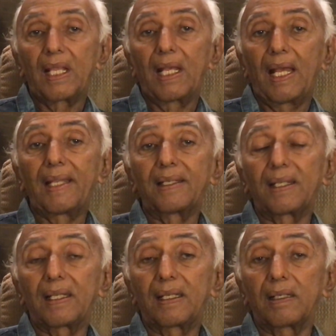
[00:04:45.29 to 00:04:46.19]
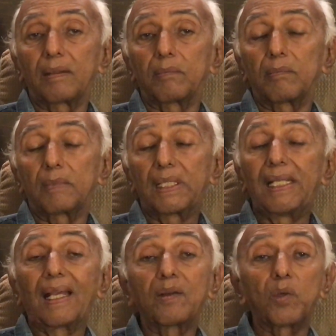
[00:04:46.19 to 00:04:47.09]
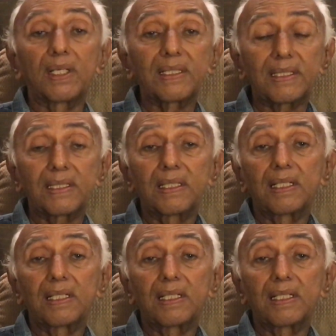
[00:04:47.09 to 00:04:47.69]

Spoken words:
and the young ones